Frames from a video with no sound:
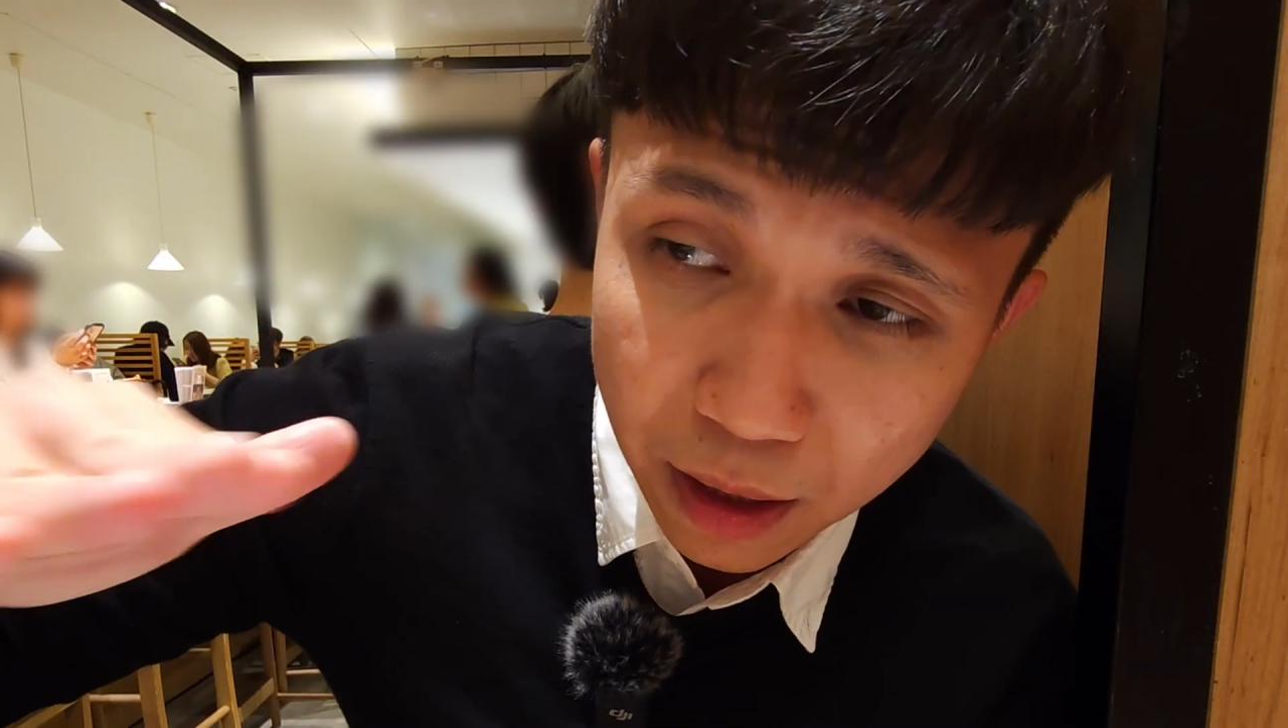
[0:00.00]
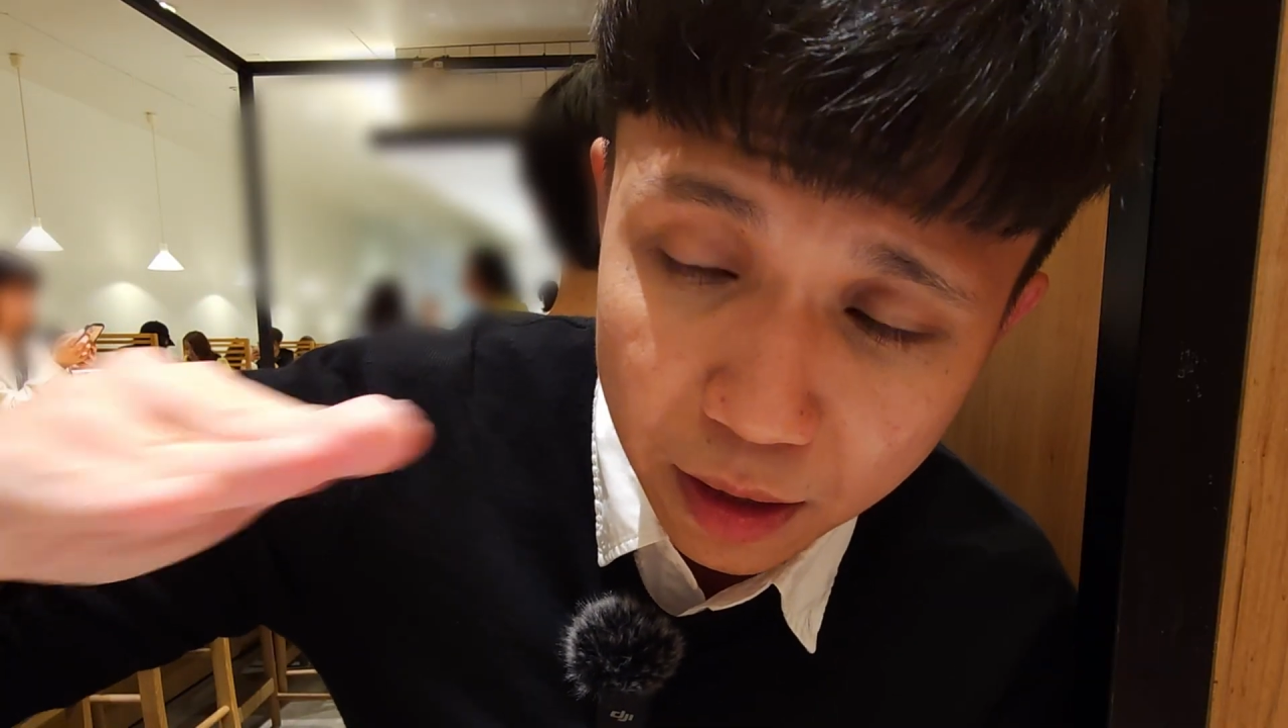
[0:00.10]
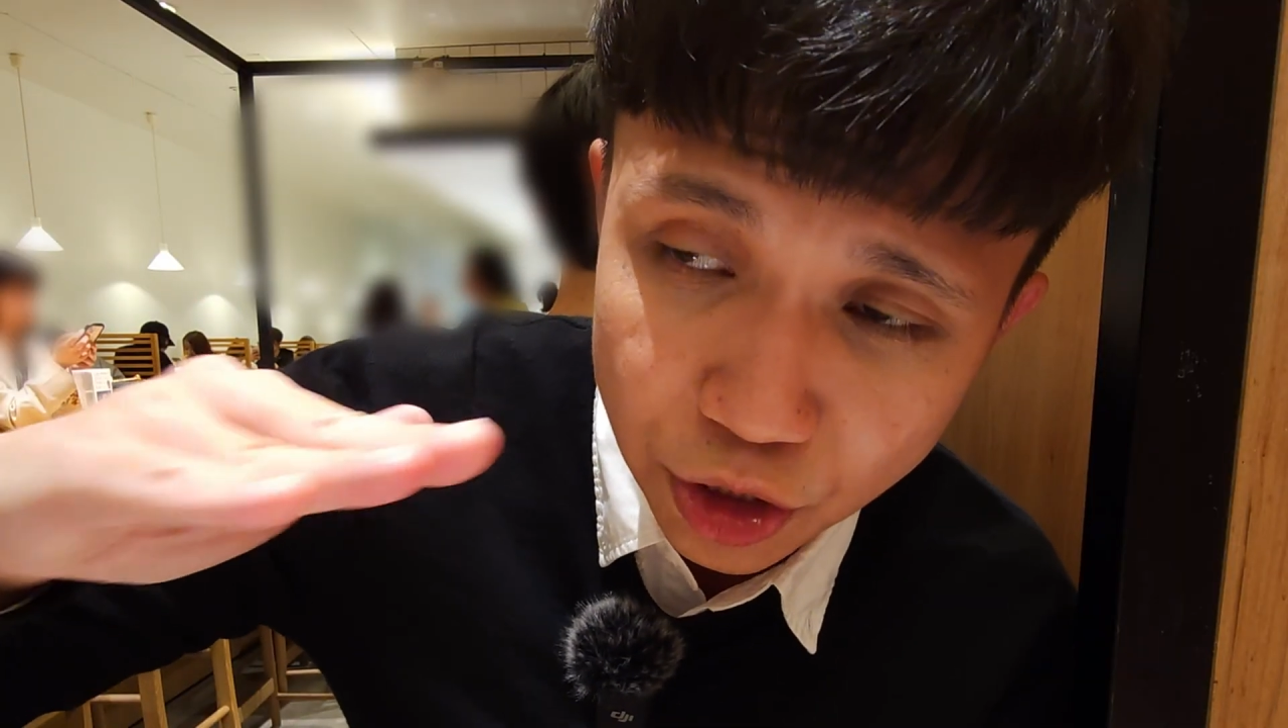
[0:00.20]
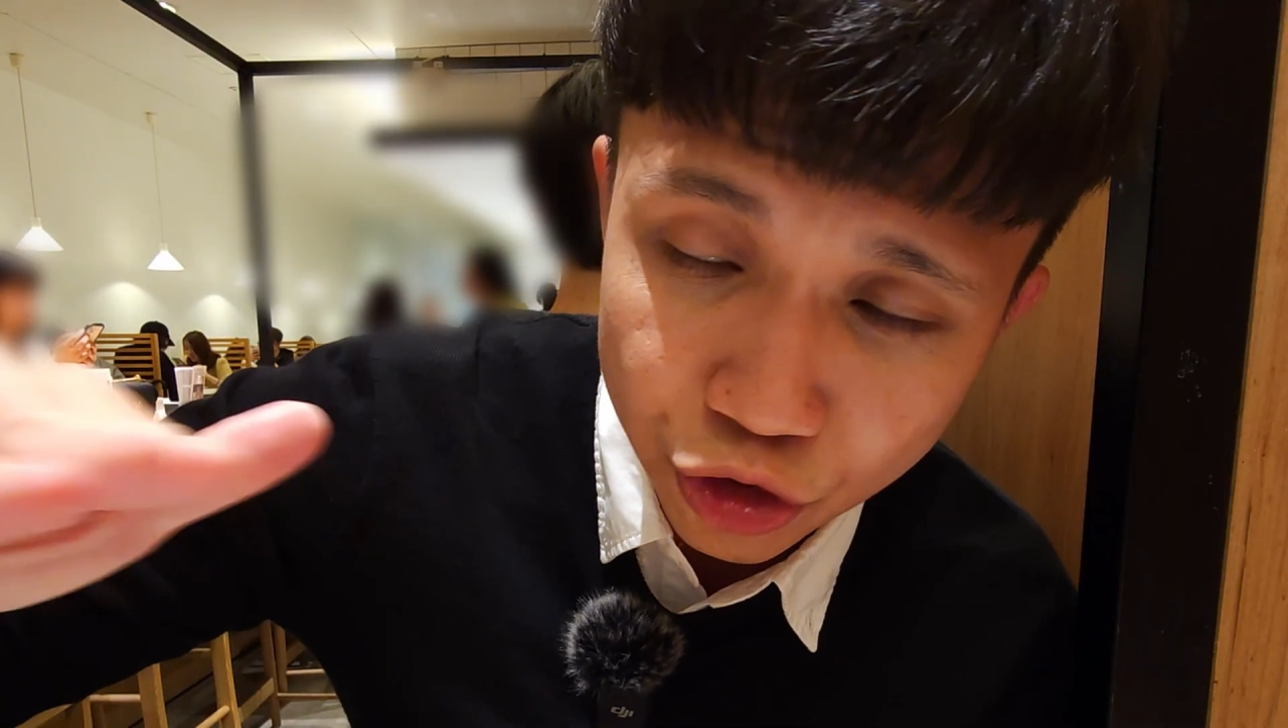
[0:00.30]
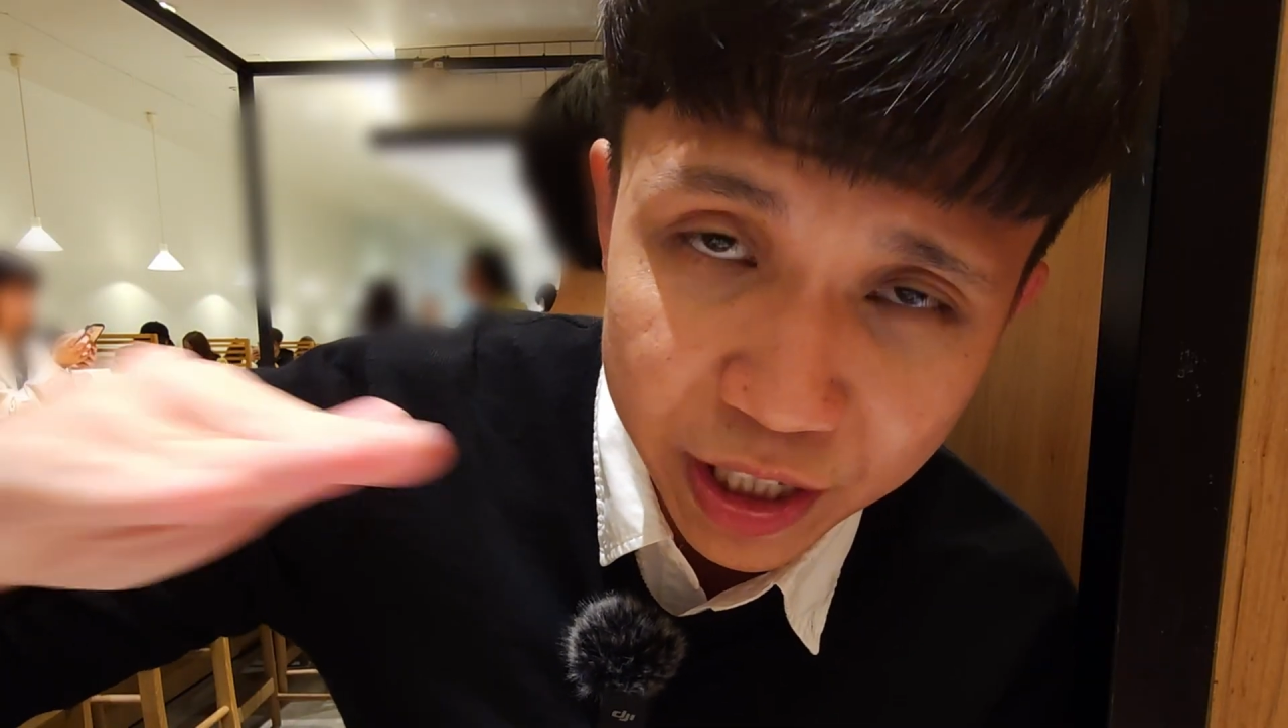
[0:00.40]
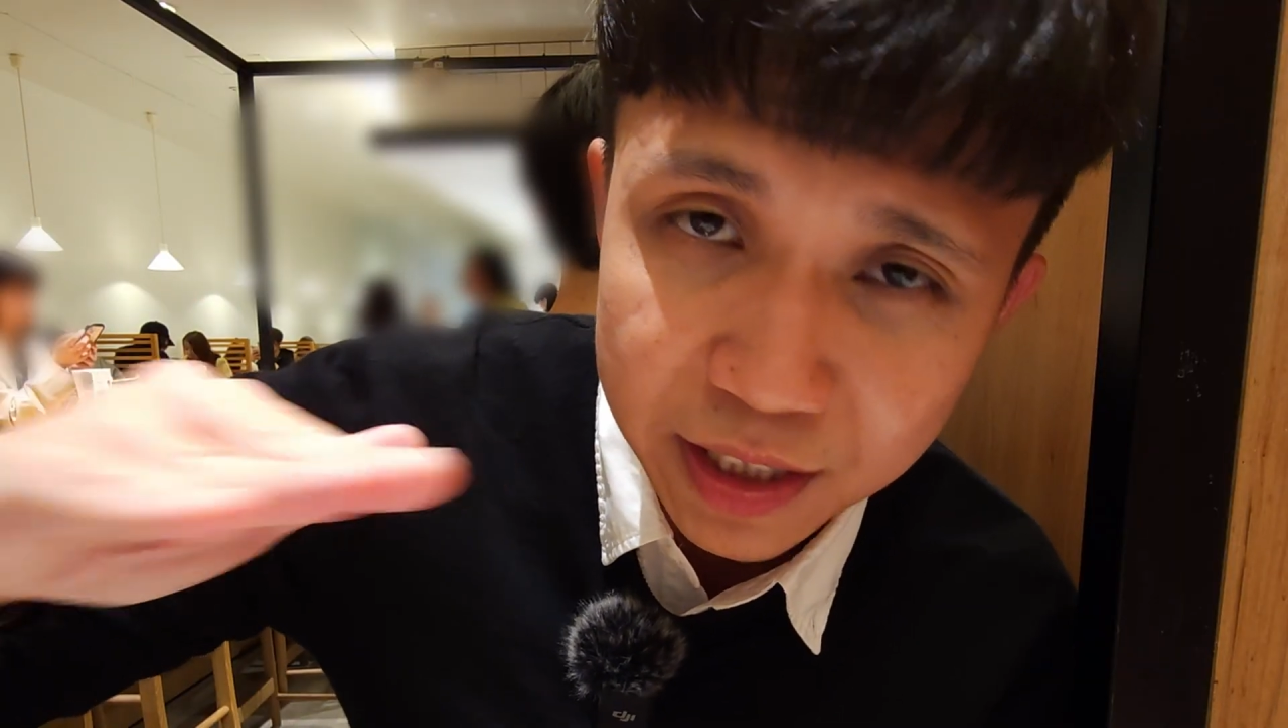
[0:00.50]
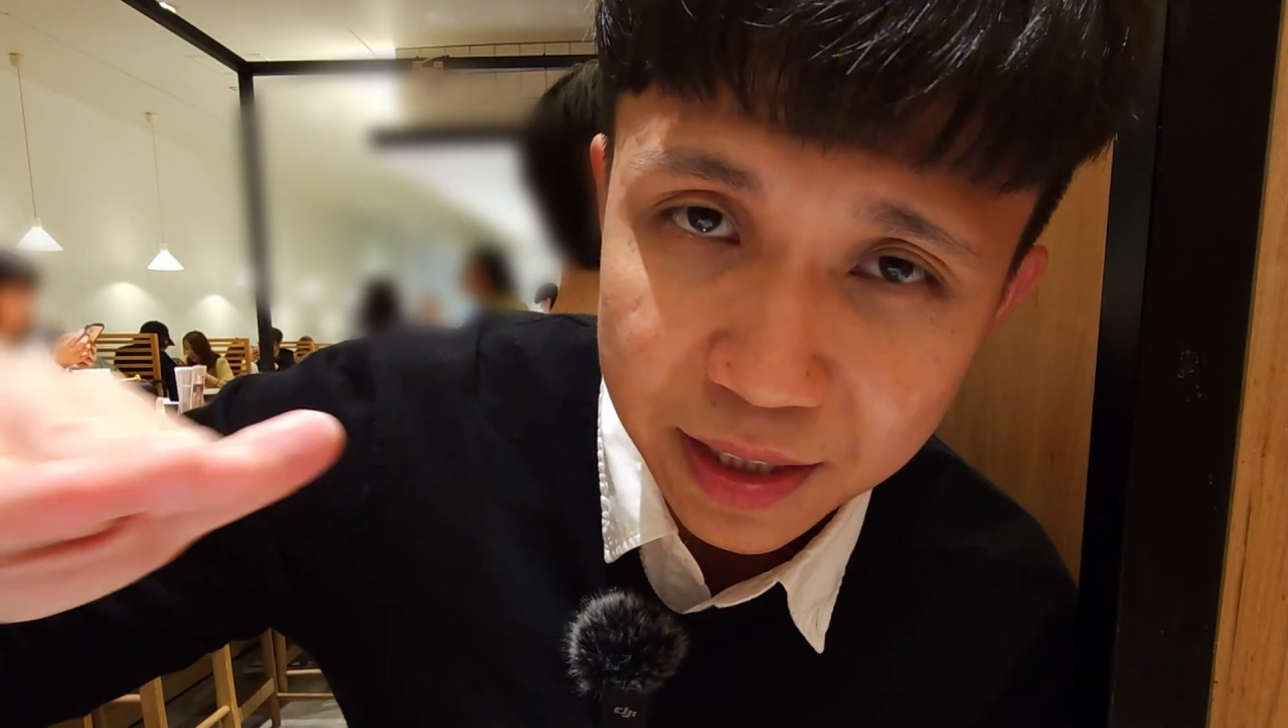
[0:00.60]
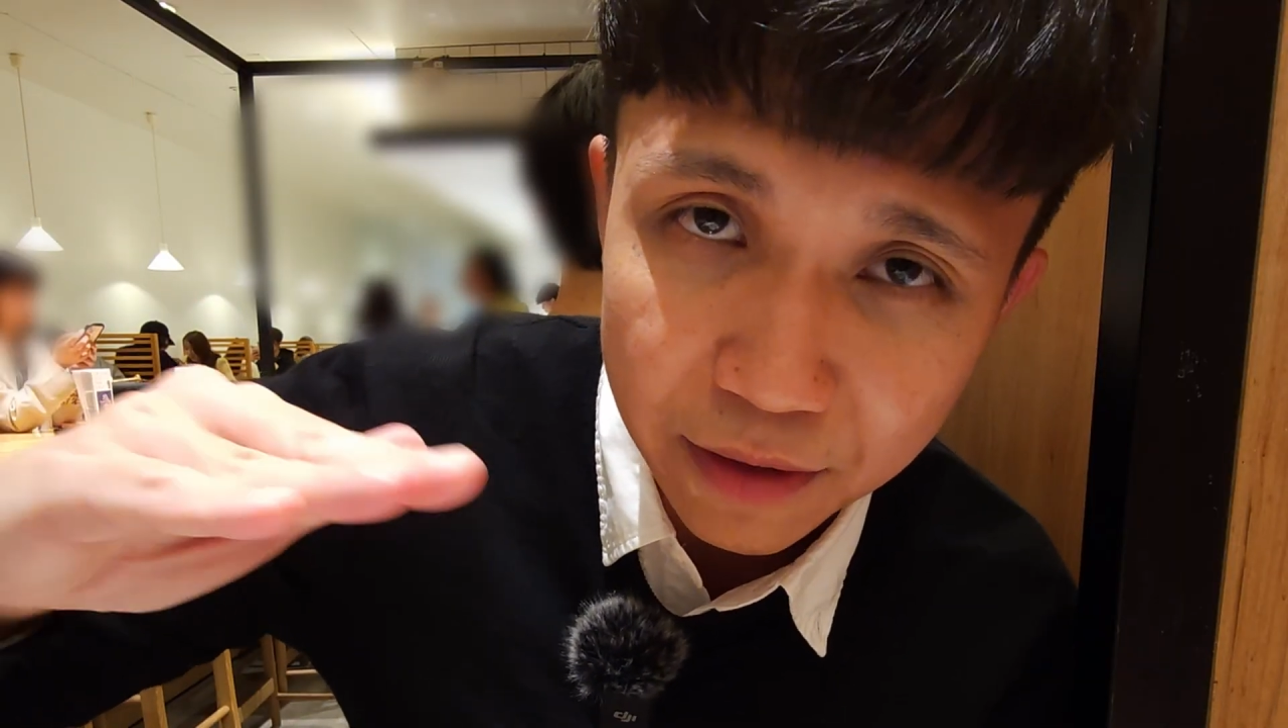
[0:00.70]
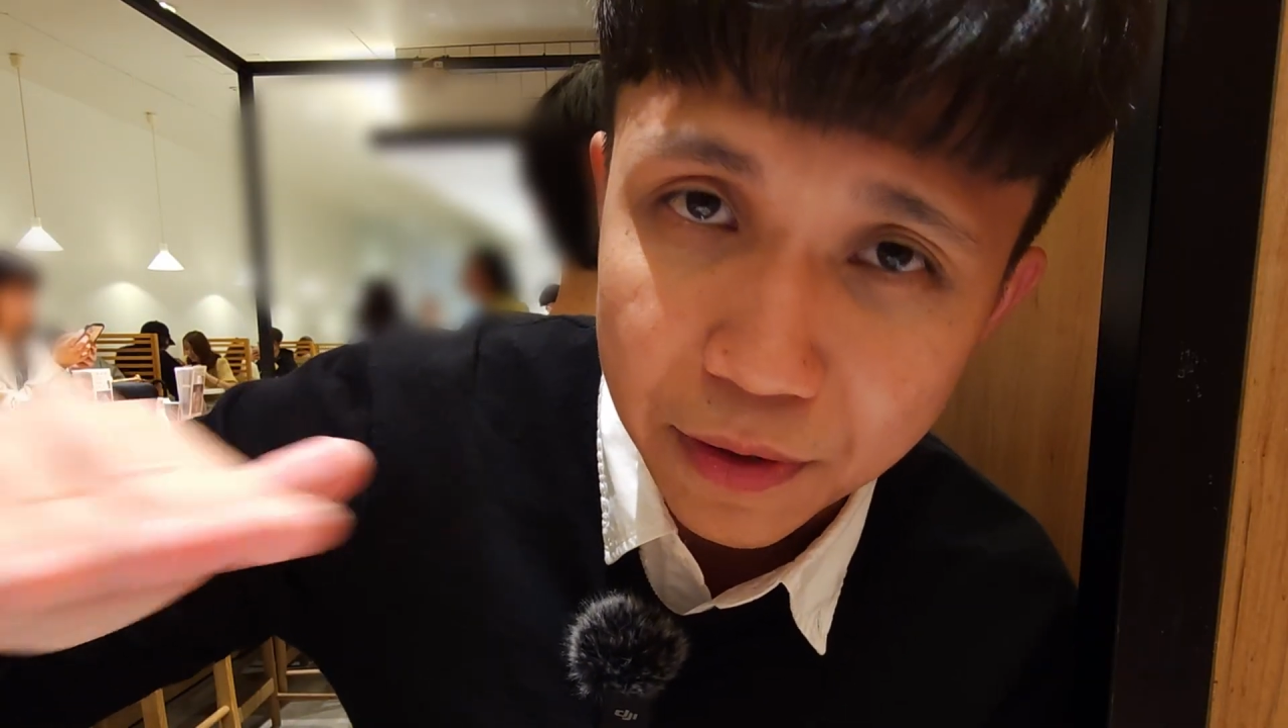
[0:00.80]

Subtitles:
strengthen their